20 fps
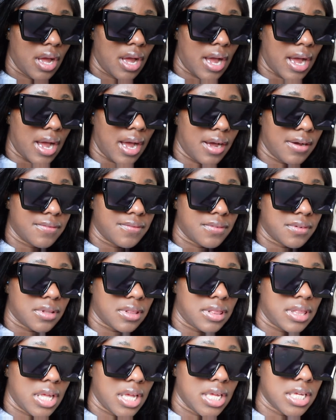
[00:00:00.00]
I have
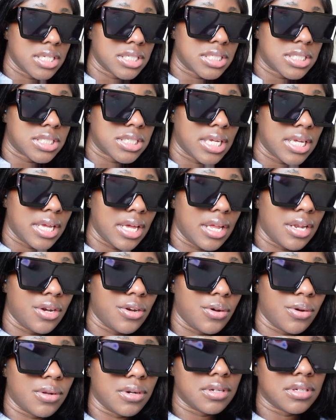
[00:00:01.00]
things to get
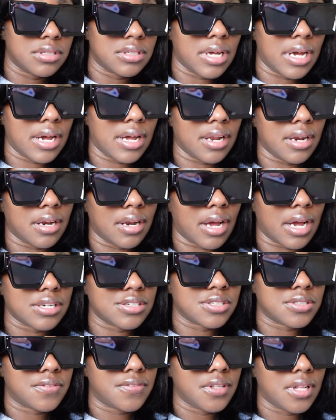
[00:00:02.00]
done and I
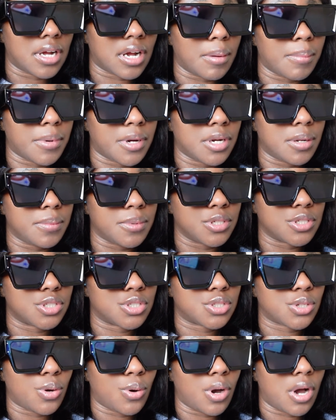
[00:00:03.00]
just feel like I'm gonna be
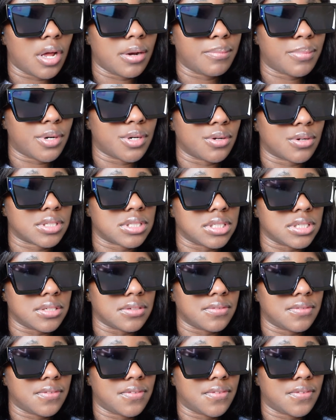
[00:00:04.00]
so
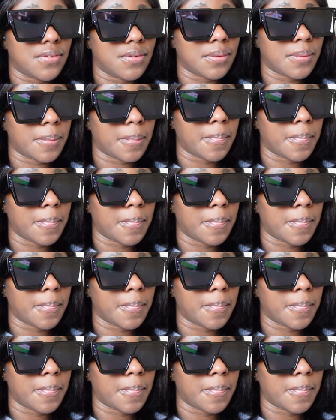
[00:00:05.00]
unproductive.